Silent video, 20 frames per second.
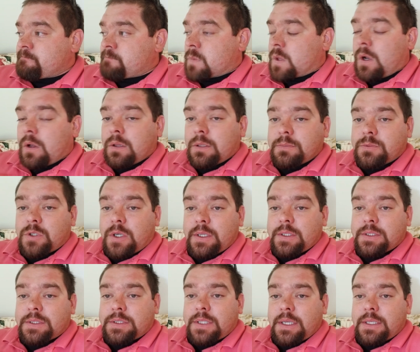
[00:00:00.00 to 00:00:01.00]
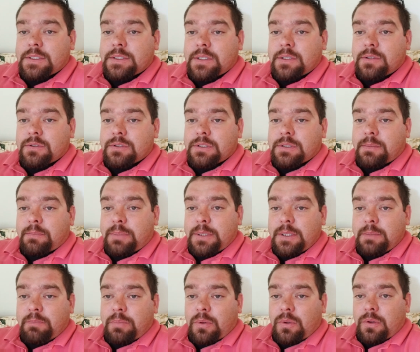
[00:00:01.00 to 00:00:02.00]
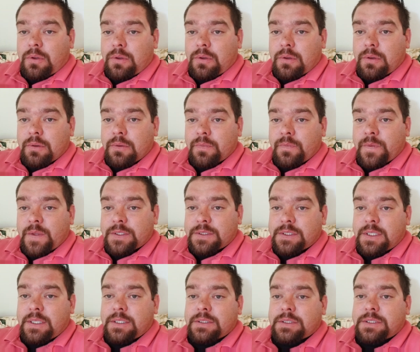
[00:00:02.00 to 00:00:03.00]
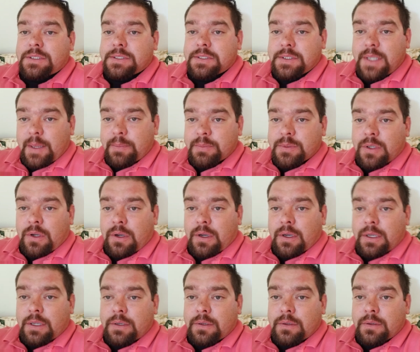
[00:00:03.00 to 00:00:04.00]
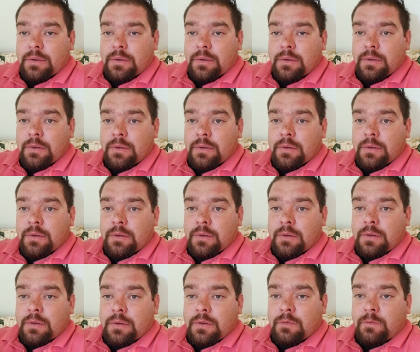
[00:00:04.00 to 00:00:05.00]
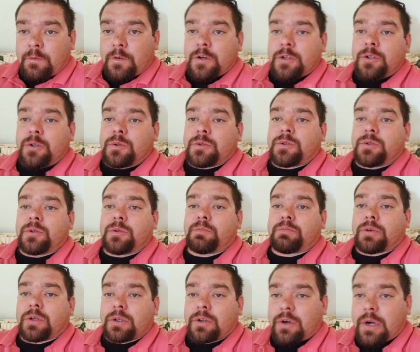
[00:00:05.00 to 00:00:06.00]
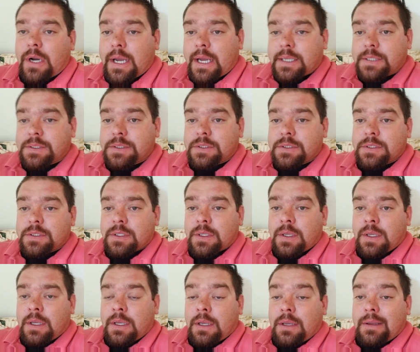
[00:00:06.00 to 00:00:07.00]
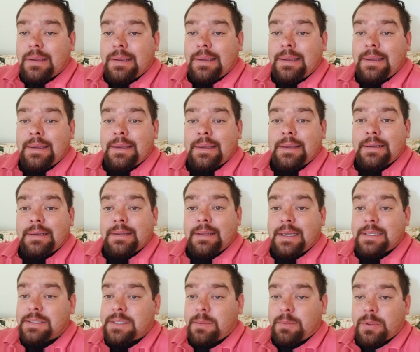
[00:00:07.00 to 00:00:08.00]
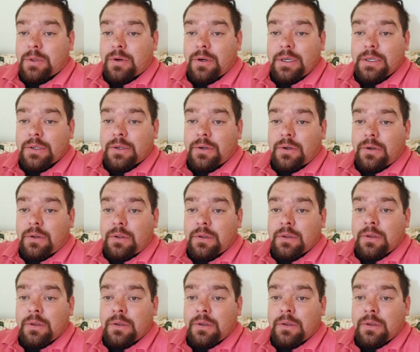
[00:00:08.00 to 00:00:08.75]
all I'm trying to say is there's a people that's getting stepped on for you to progress, and that's hypocritical.